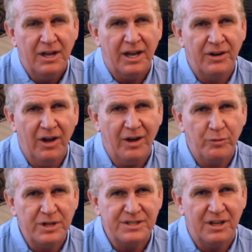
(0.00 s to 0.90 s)
and not
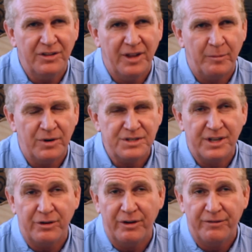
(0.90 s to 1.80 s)
resale numbers
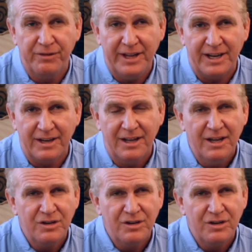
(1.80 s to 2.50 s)
that are inflated